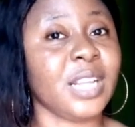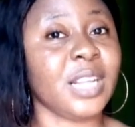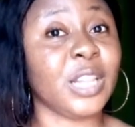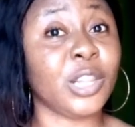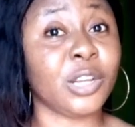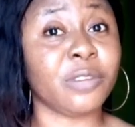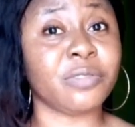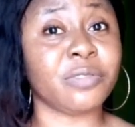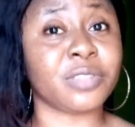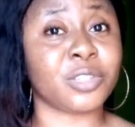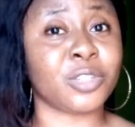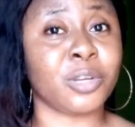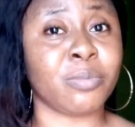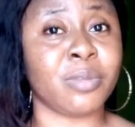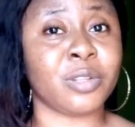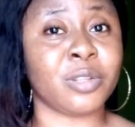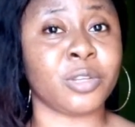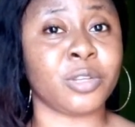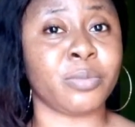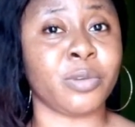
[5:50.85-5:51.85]
Love is not
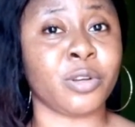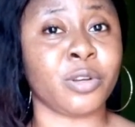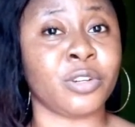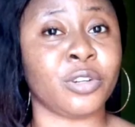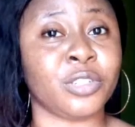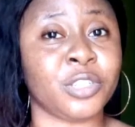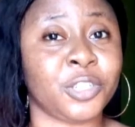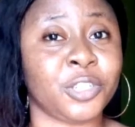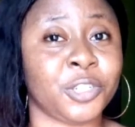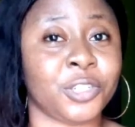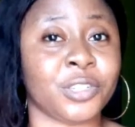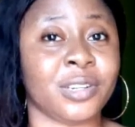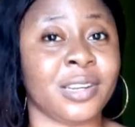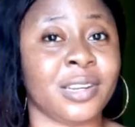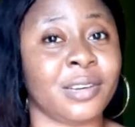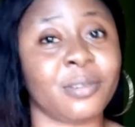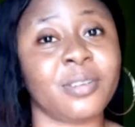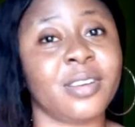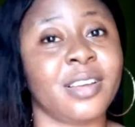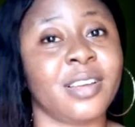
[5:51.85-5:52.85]
meant to be conditional.